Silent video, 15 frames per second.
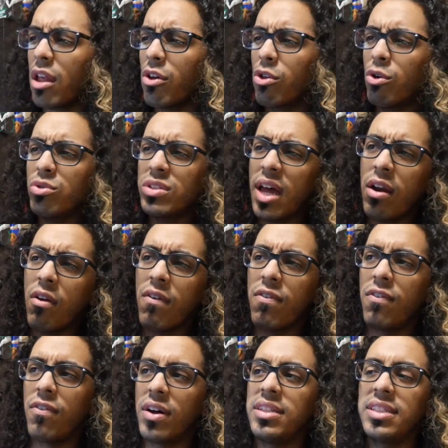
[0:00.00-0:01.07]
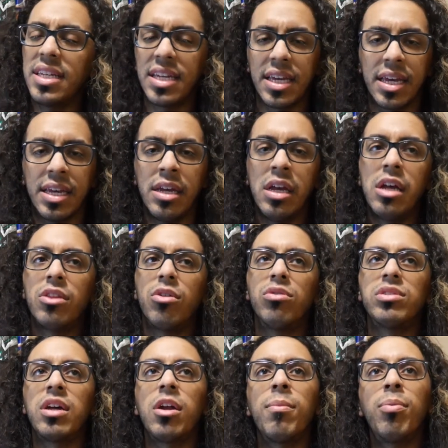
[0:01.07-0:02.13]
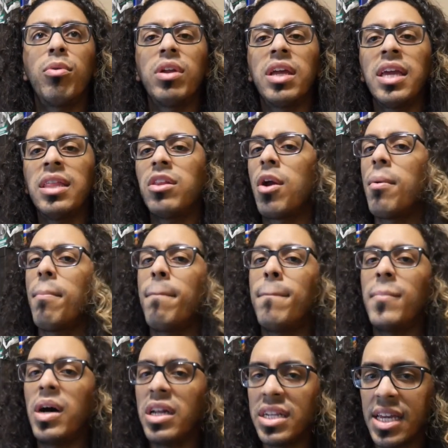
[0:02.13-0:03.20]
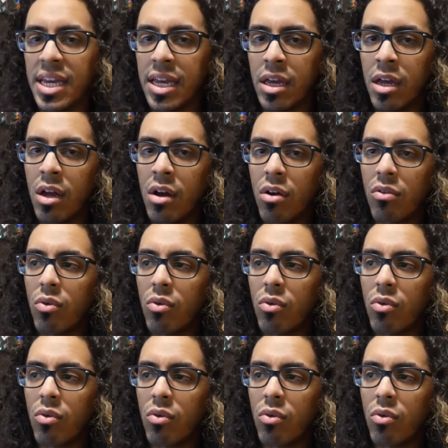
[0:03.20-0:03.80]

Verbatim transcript: those that are funding it, those that are putting in their money,